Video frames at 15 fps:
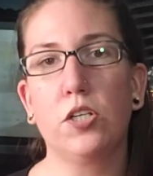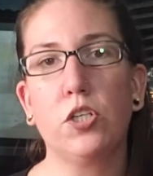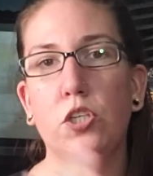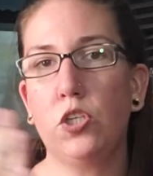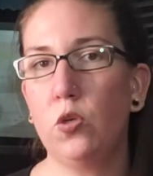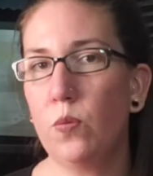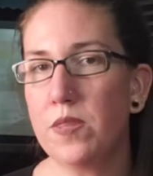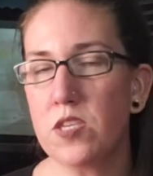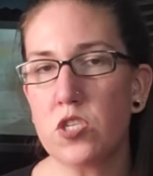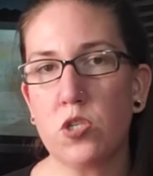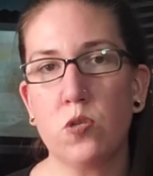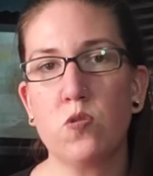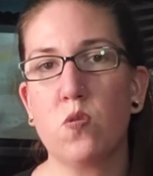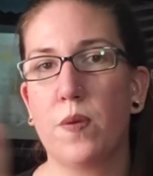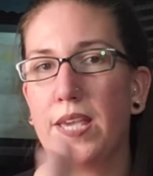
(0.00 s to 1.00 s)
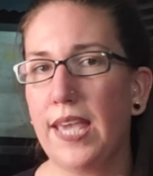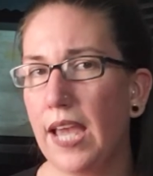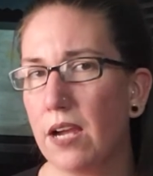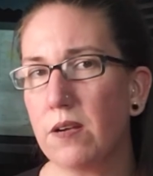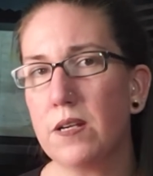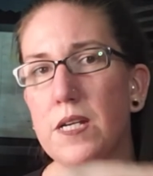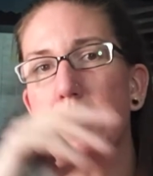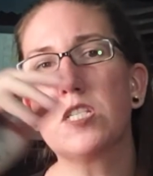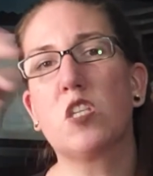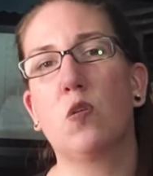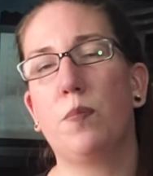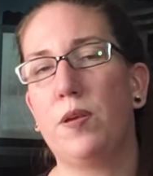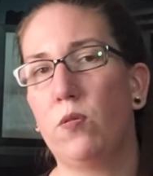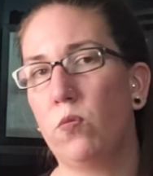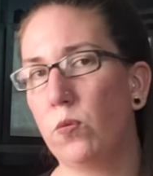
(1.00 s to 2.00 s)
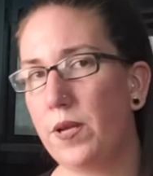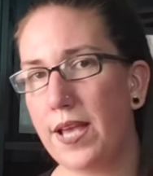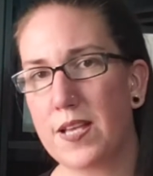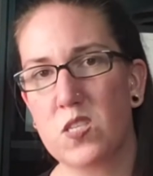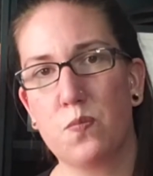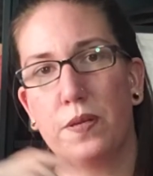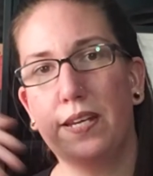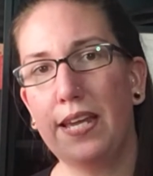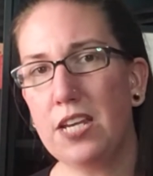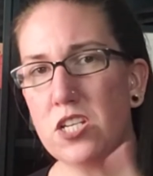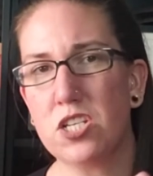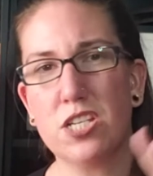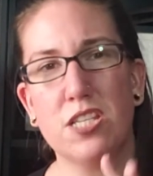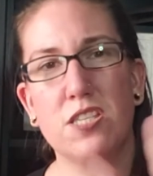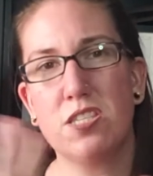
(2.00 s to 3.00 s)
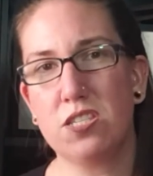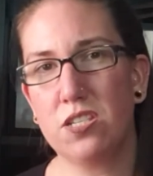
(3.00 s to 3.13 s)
you and the students will make errors, there'll be re-explanations,